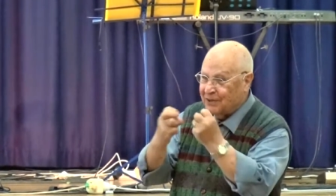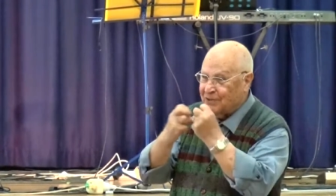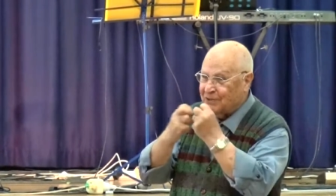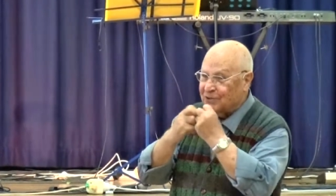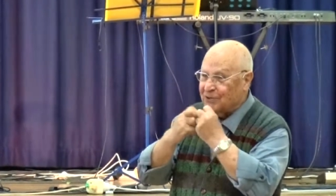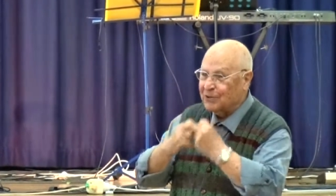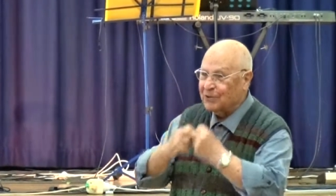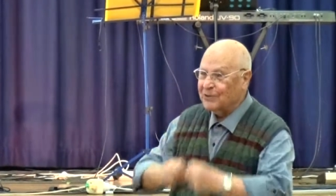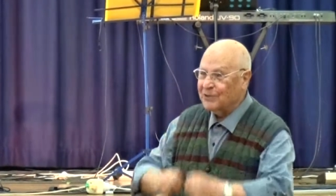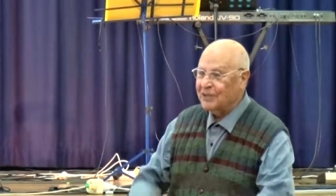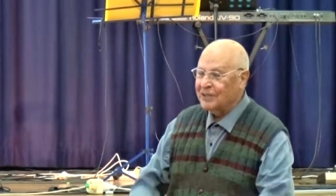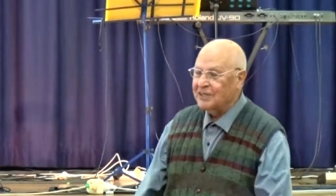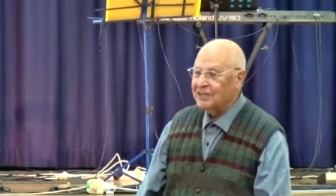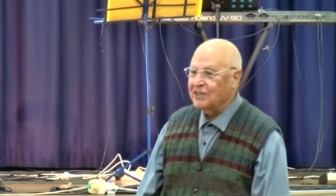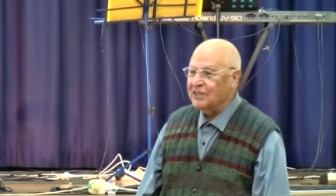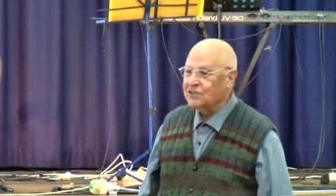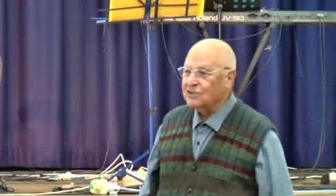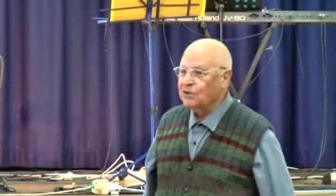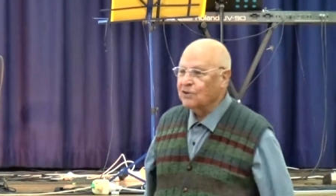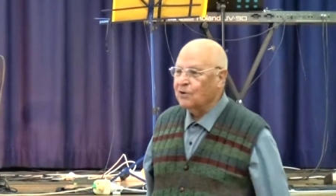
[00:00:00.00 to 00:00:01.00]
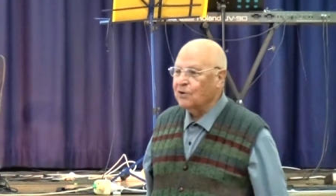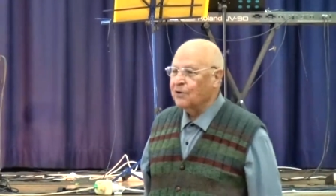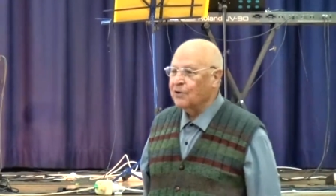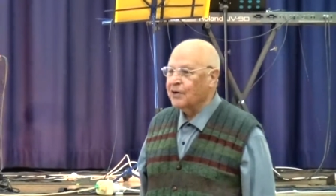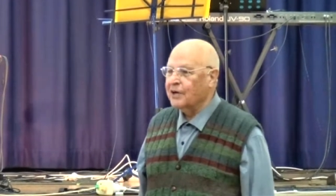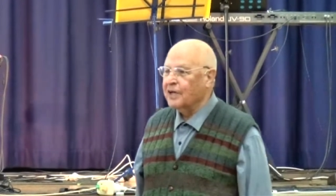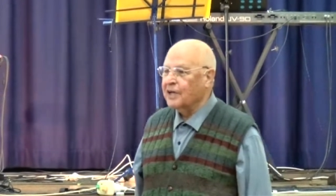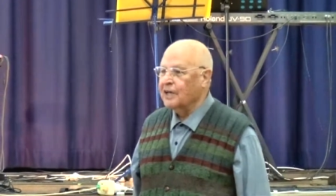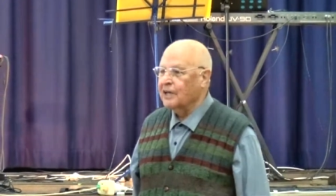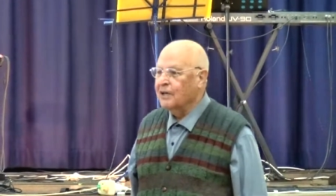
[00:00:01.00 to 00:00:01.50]
so that His
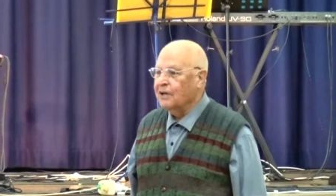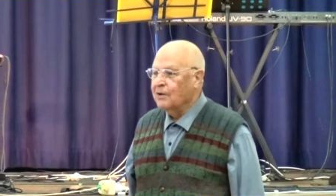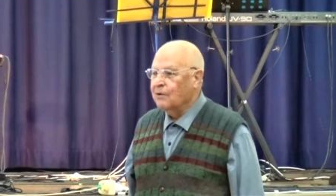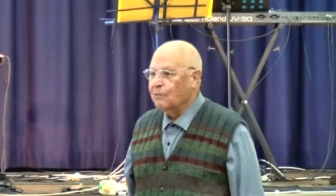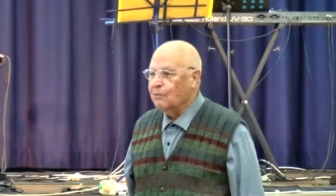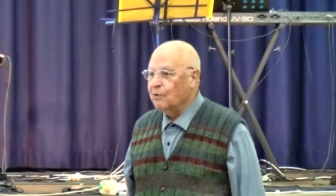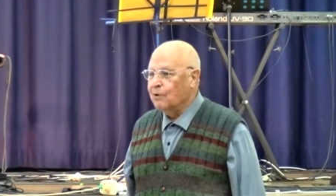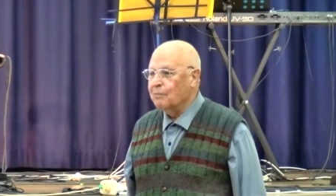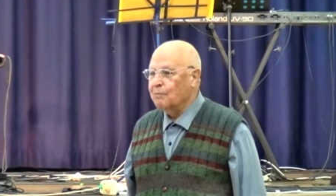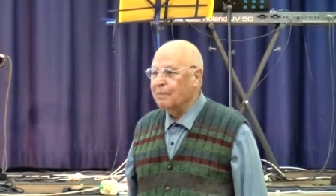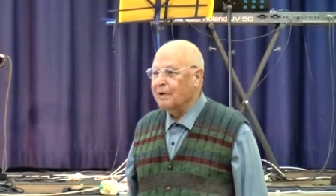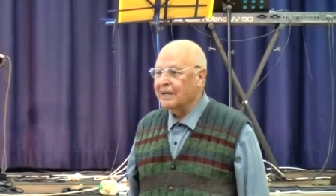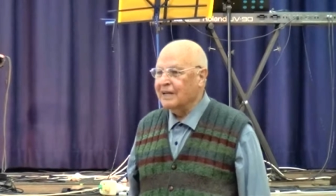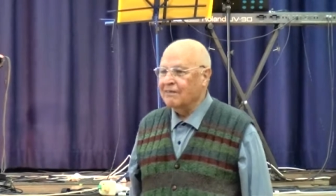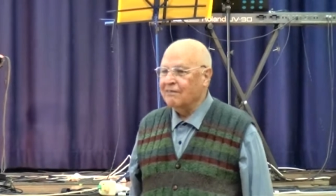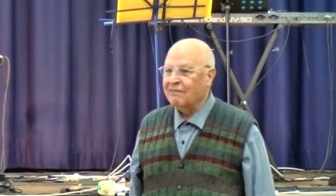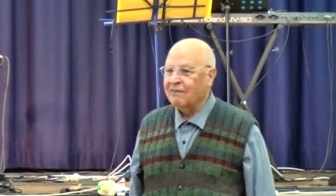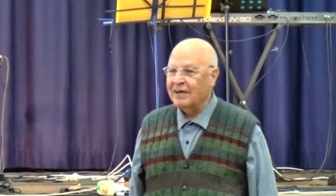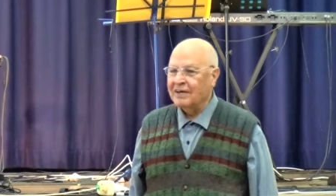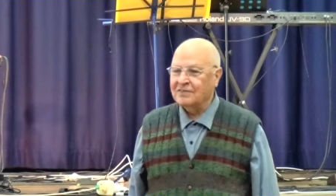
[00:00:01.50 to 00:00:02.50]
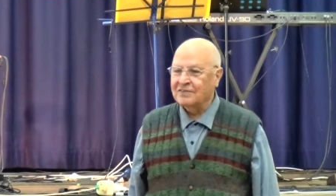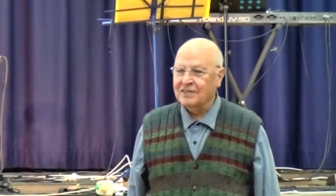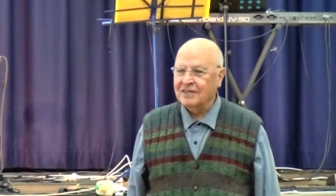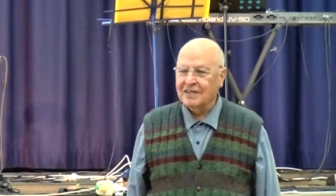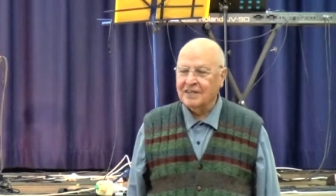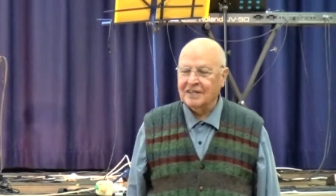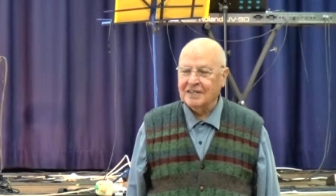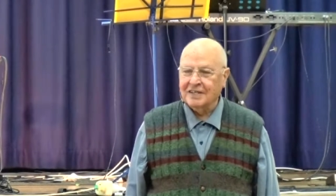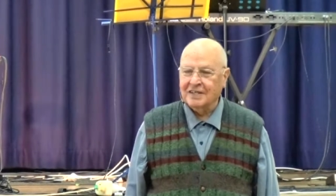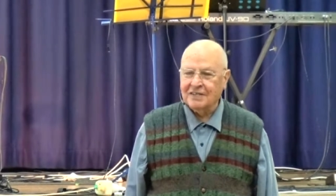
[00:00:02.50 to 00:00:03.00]
glory will be
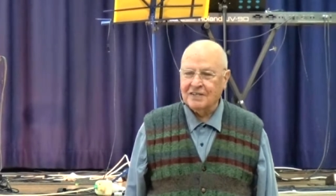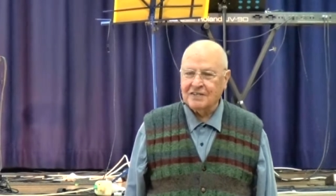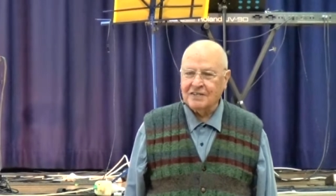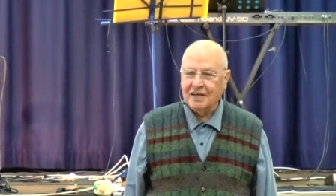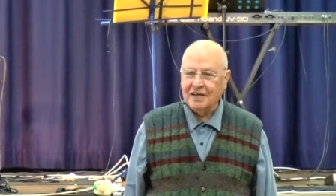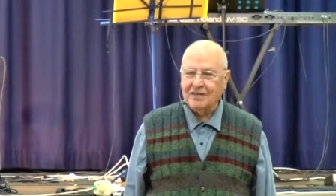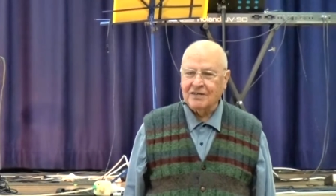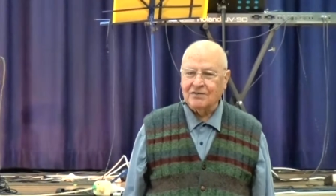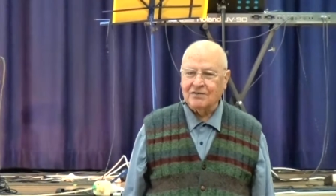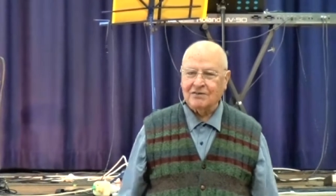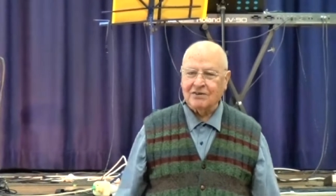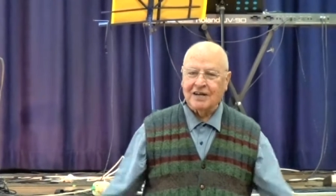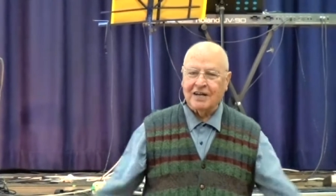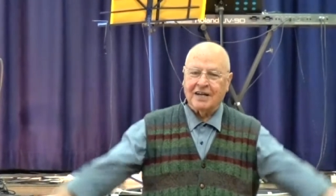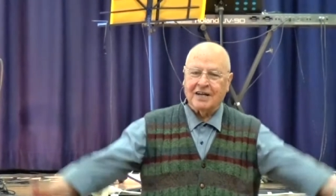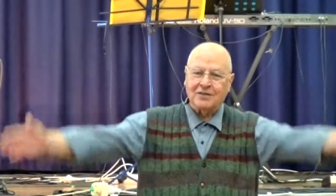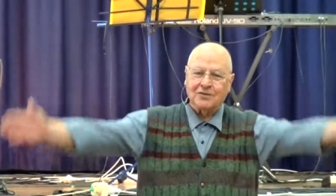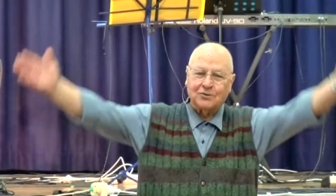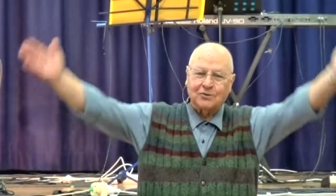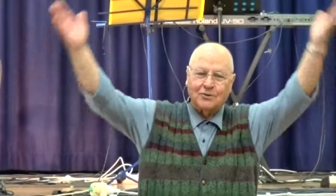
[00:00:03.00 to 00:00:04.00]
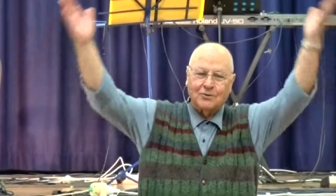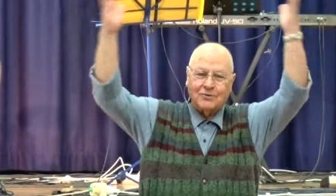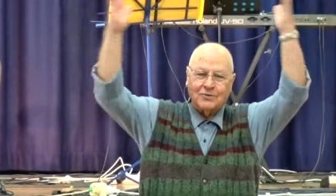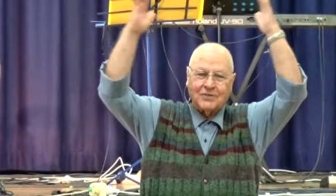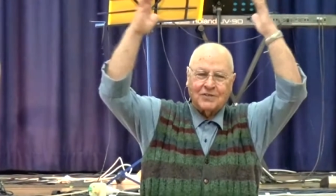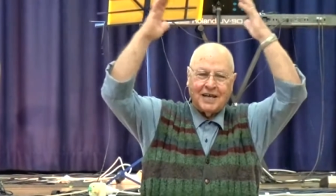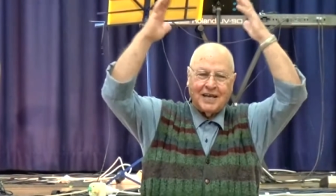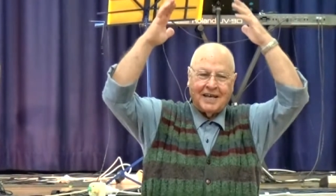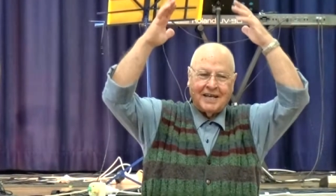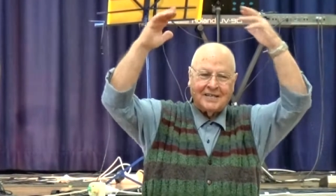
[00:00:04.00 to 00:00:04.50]
manifested in this country. Let us all
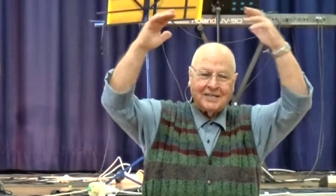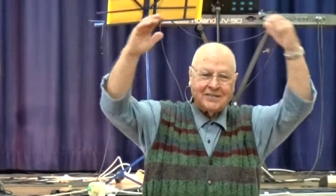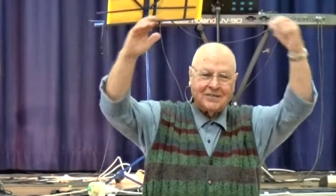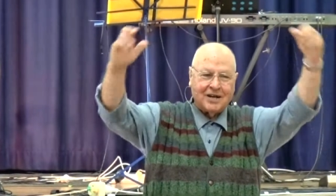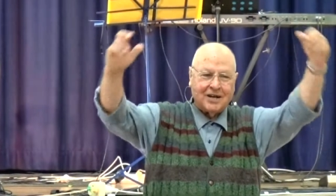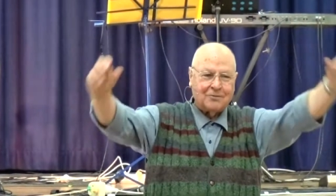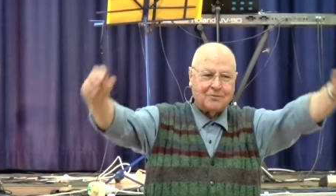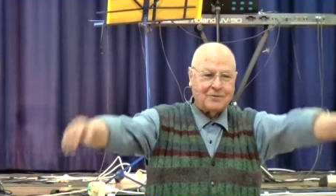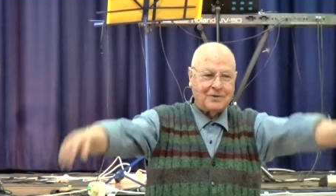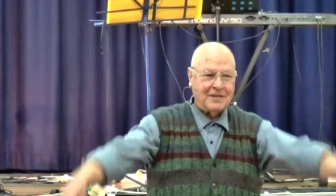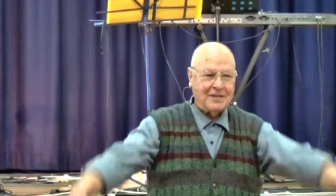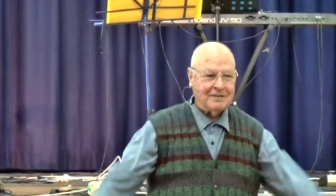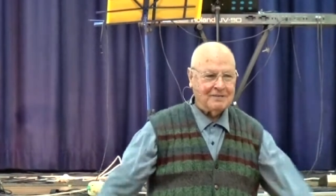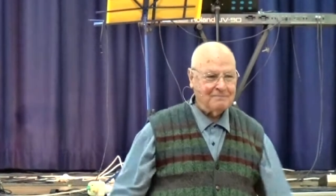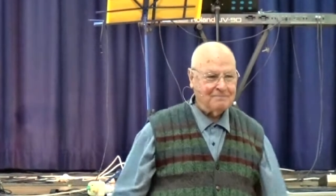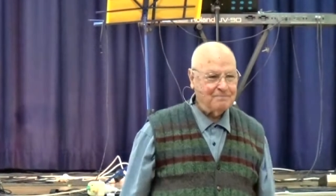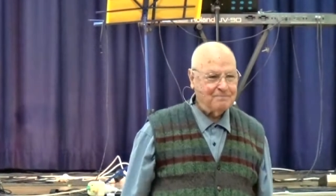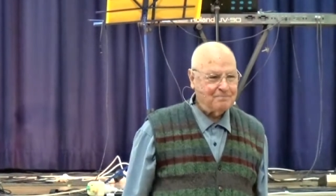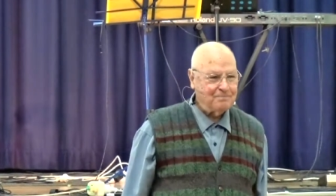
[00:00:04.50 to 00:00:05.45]
stand, shall we?